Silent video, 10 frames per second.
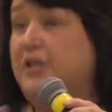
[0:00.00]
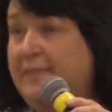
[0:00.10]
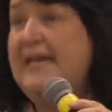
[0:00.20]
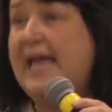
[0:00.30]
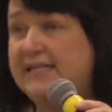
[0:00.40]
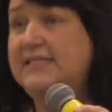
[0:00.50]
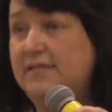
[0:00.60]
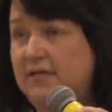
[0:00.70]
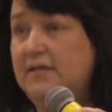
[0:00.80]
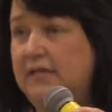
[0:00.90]
to be nice to
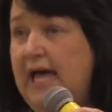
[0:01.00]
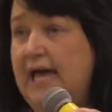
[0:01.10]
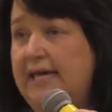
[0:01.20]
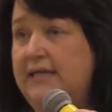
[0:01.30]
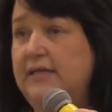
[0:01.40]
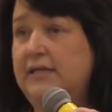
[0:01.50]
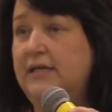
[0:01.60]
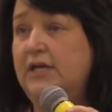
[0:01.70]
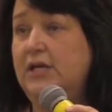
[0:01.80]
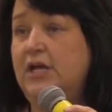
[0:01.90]
the lion.
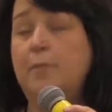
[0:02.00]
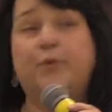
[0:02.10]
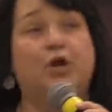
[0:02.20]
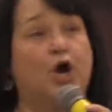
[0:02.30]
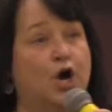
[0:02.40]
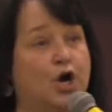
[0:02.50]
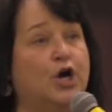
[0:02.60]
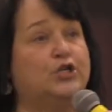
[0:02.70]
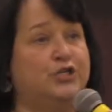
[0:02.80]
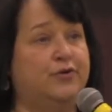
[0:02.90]
But
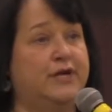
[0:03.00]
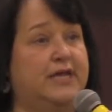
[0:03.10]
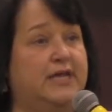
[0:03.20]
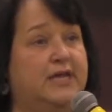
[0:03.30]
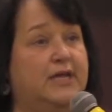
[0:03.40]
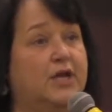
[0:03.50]
her duty